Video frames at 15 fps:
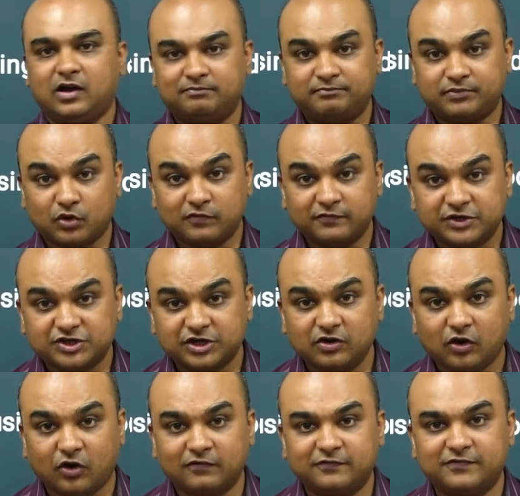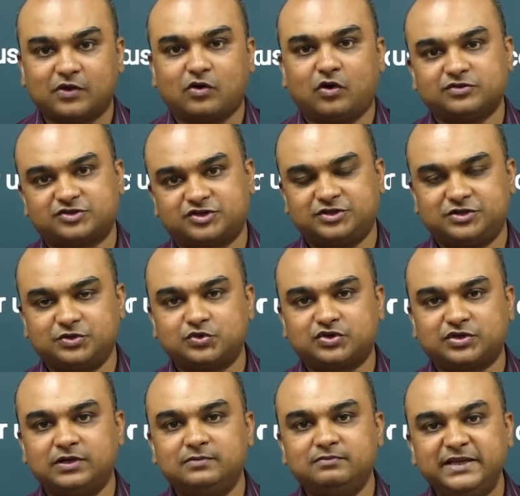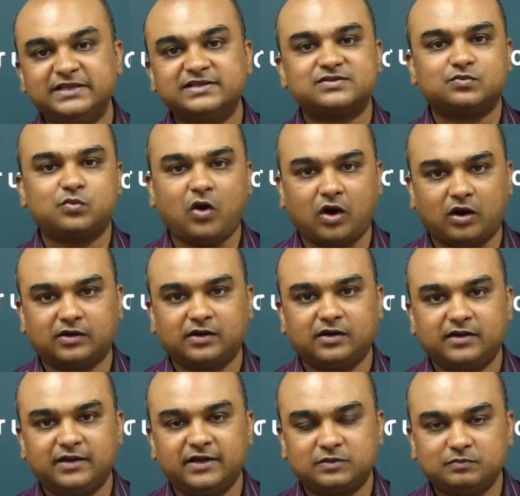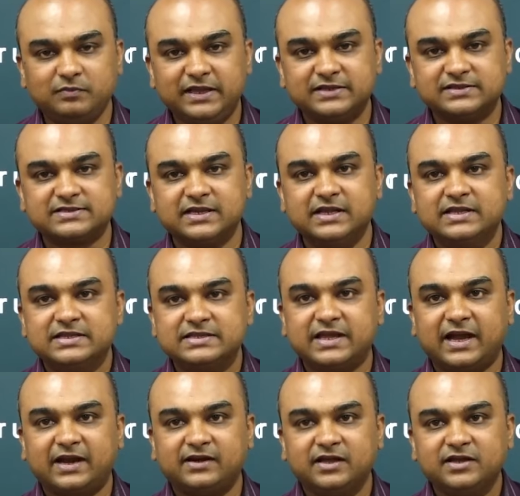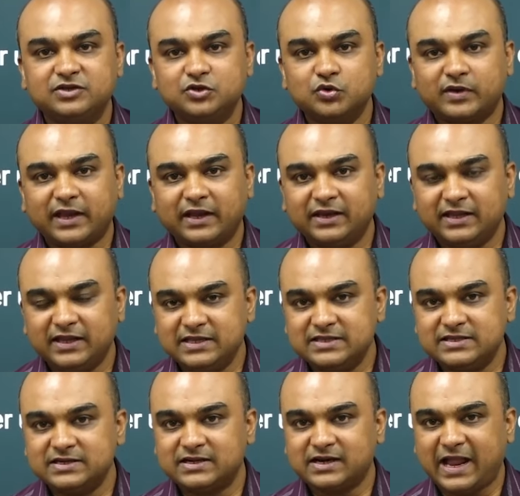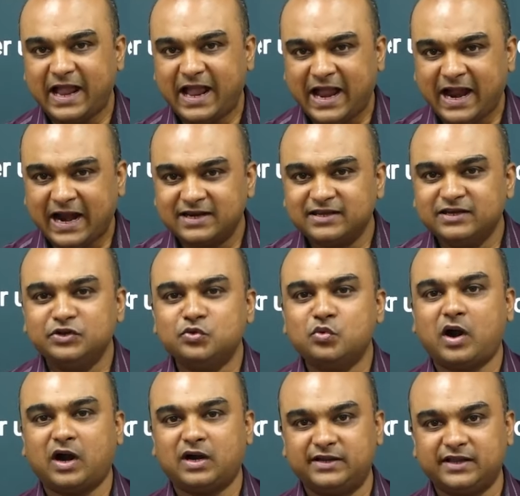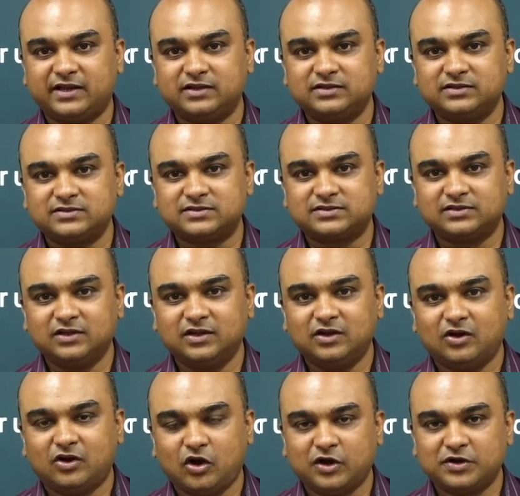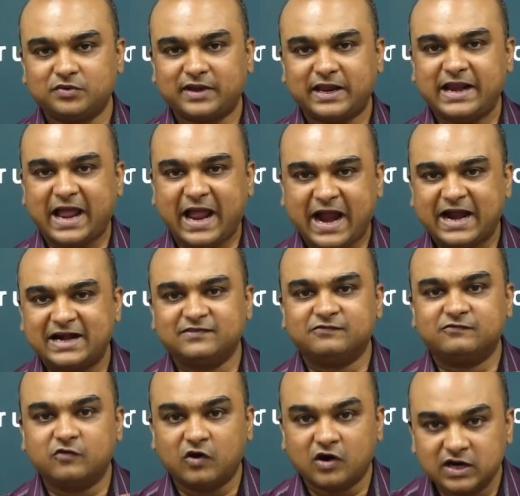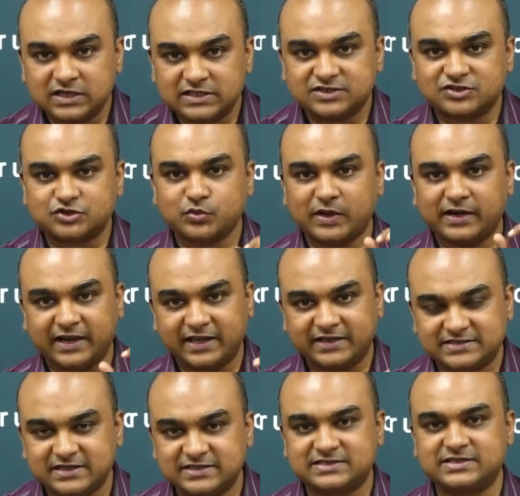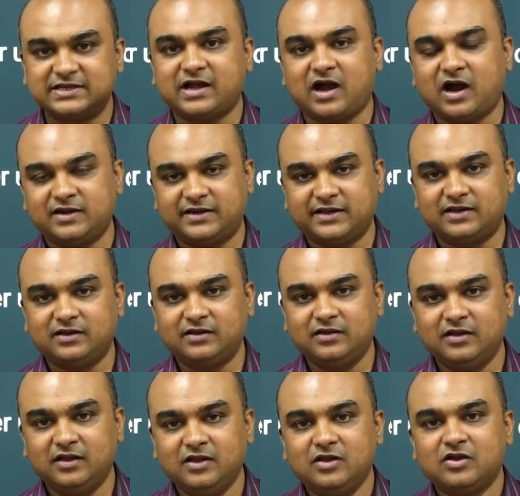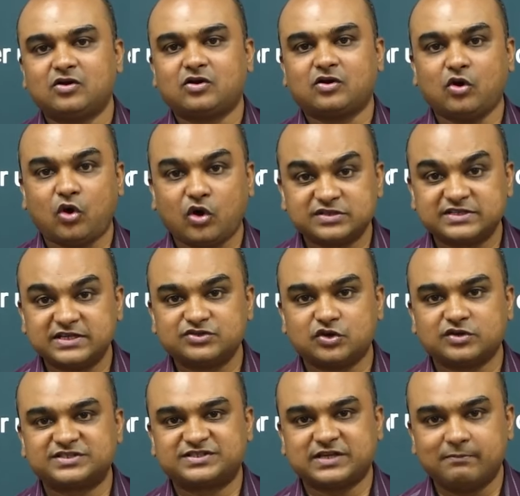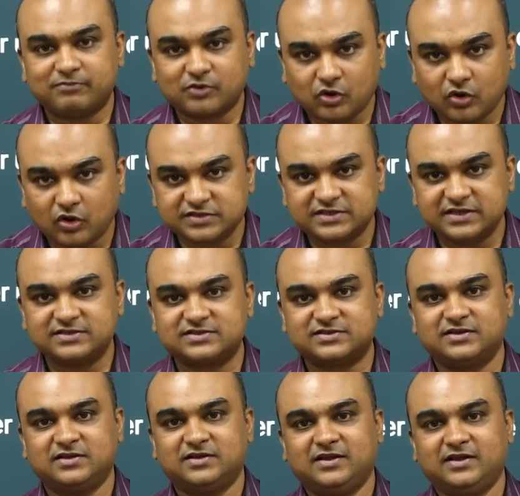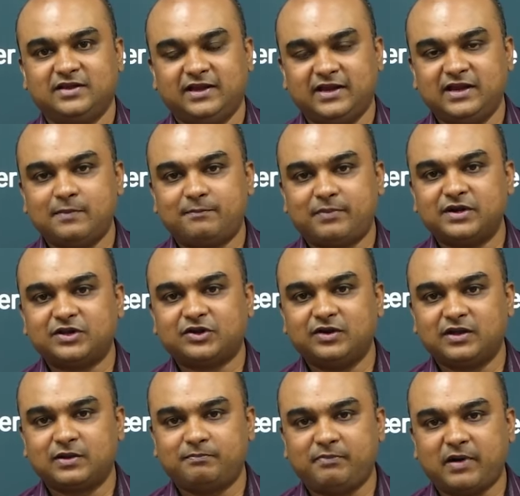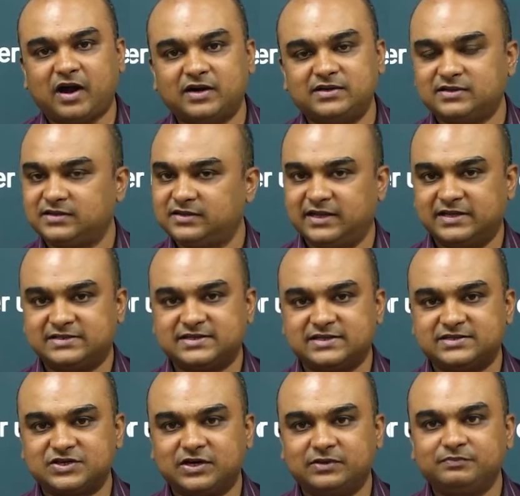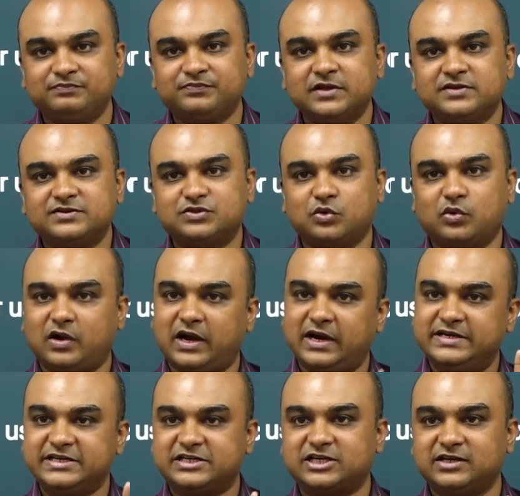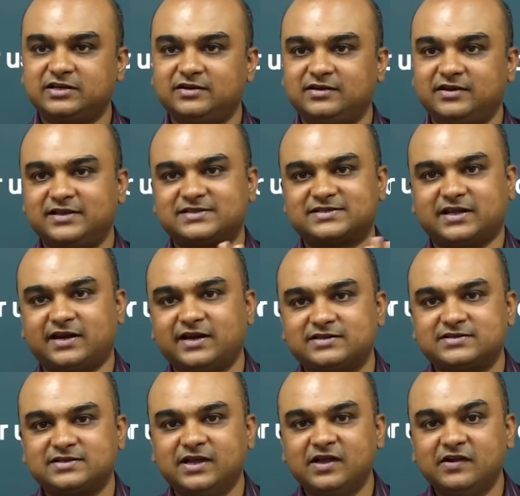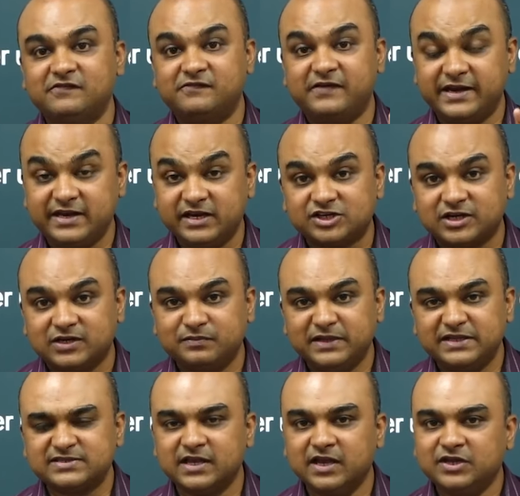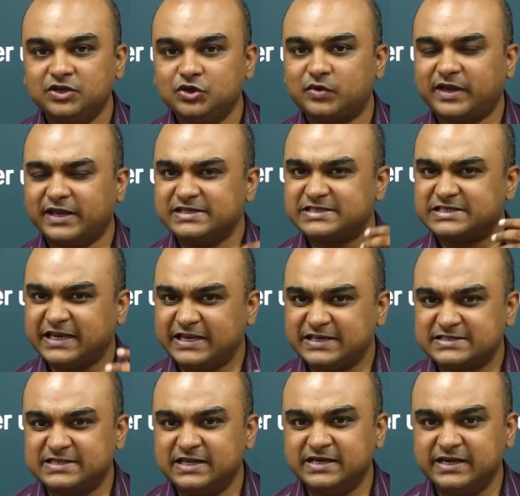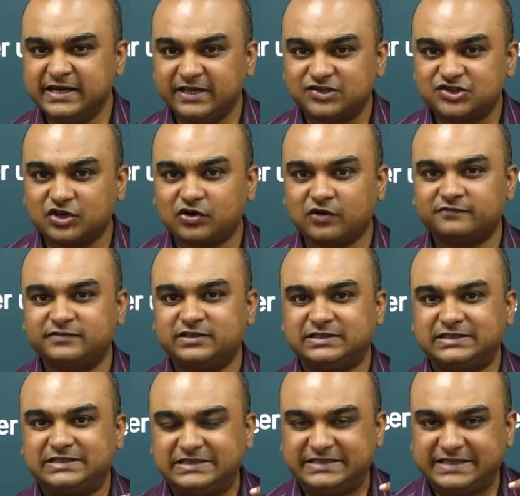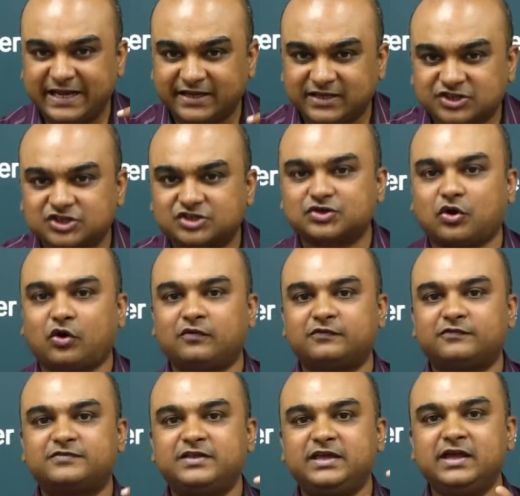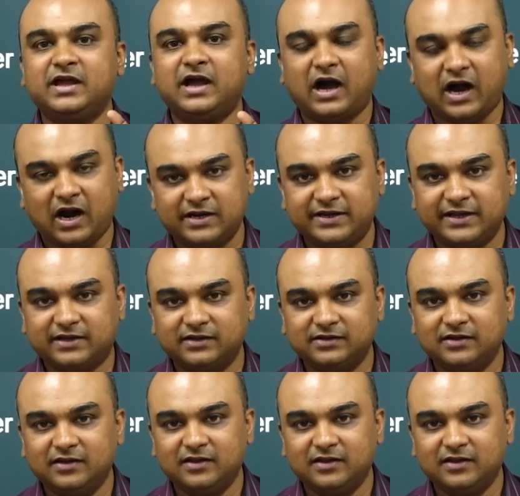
provision of the Constitution means what? It means that you can either add new articles, or you can add words to an existing article, clauses or sub-clauses in a particular part, et cetera. So, addition is correct. Variation means you can change the nature of the text of the article.